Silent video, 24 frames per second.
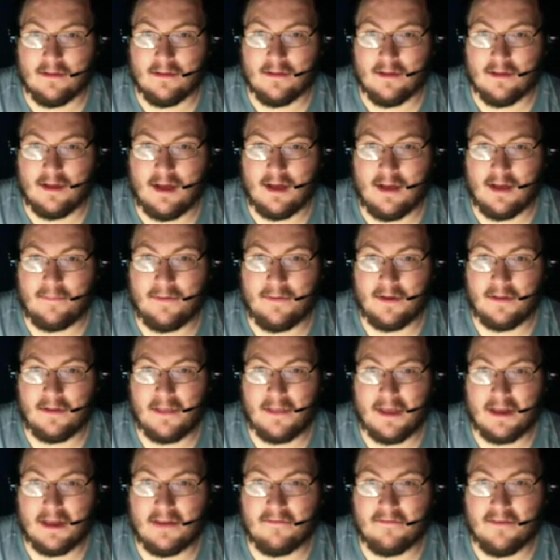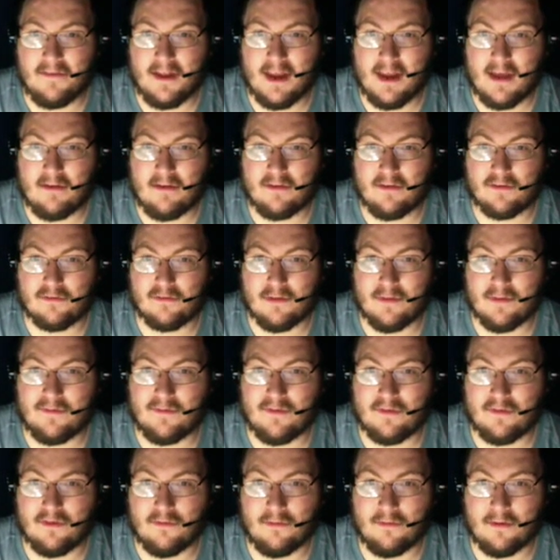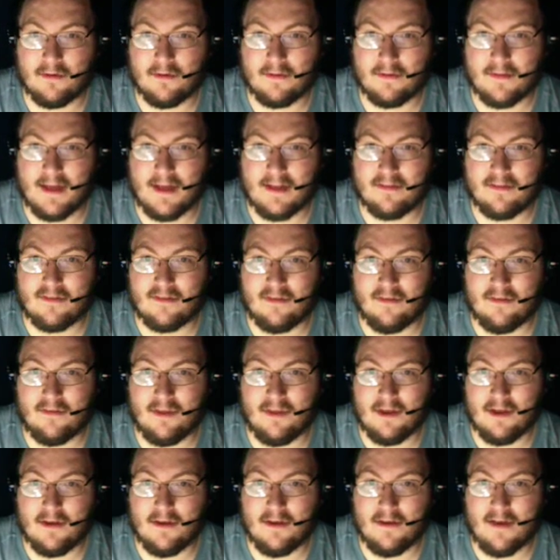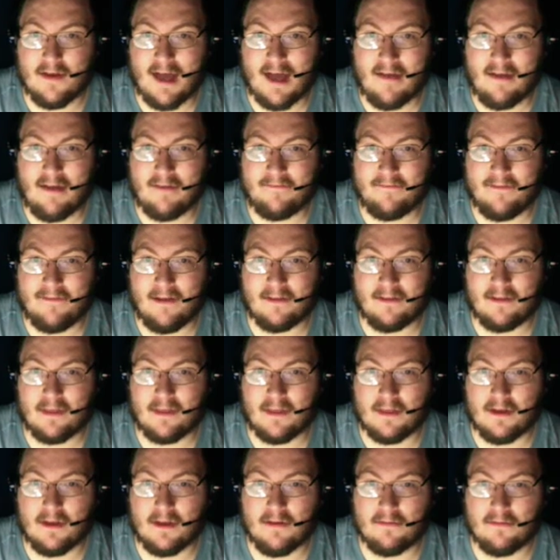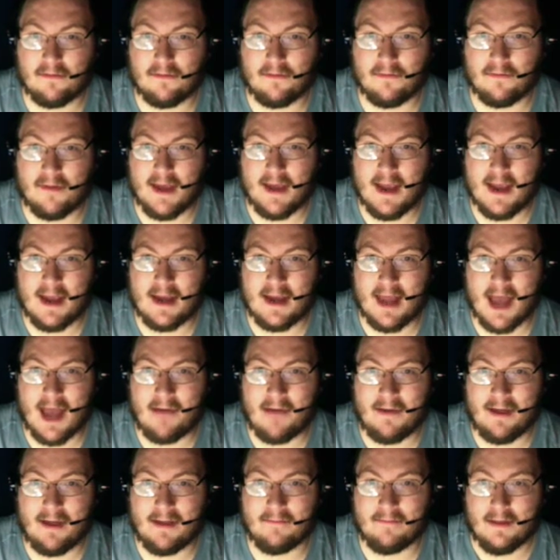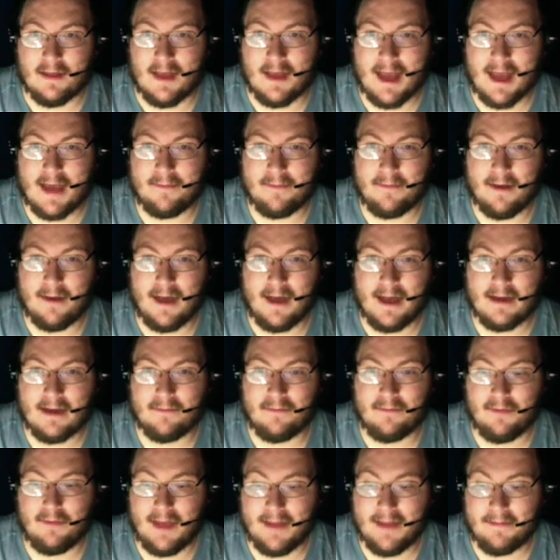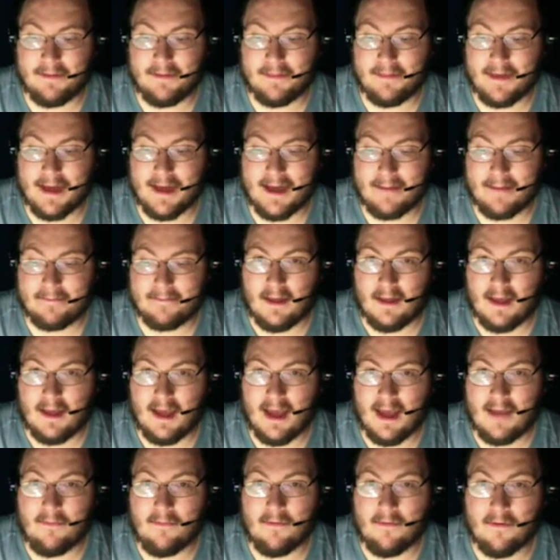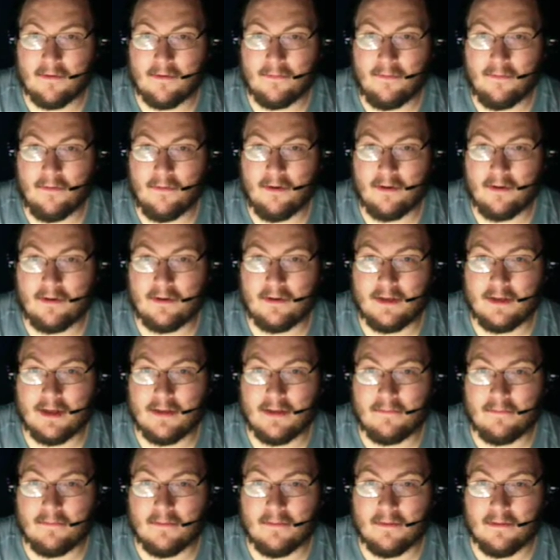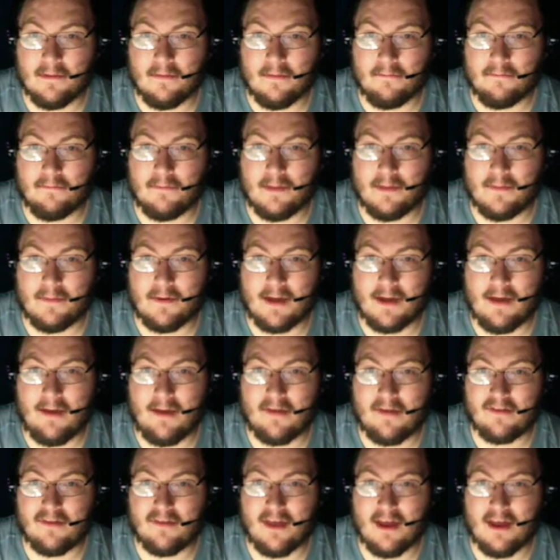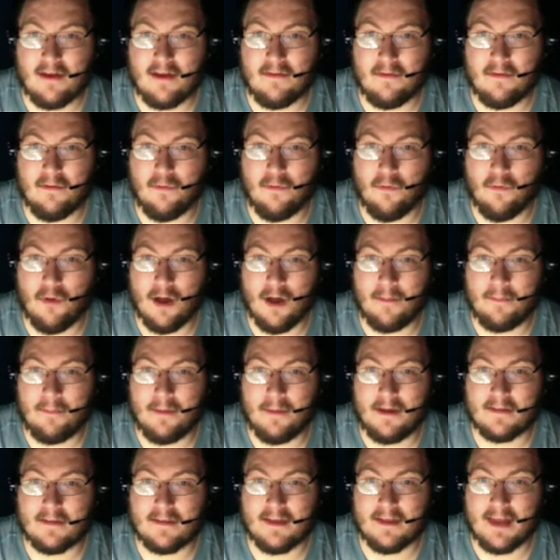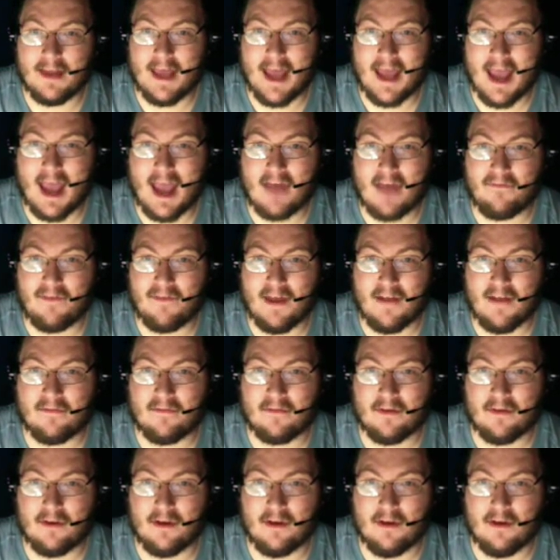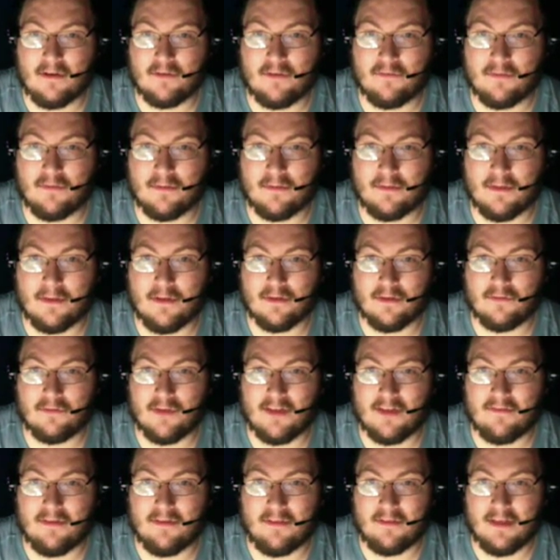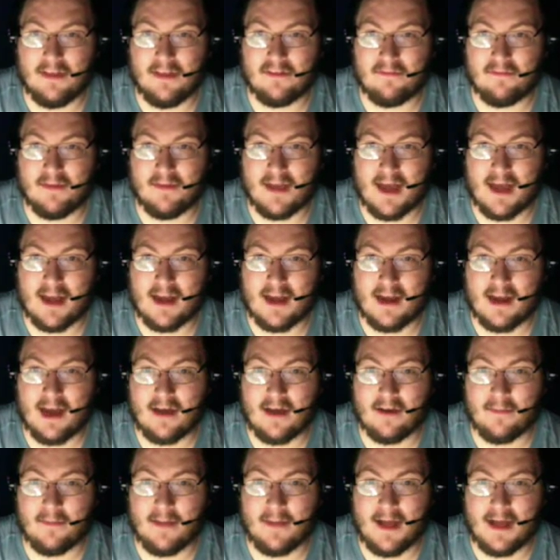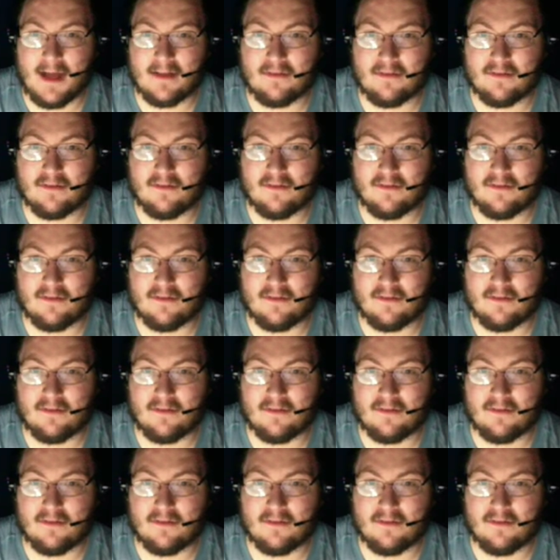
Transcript: I'll put a link in the video description towards that so you know how I felt on the Note 3 and how I had mine and played with that. And more importantly, remember how I said a month and a half after the Note 3's release we got an OtterBox?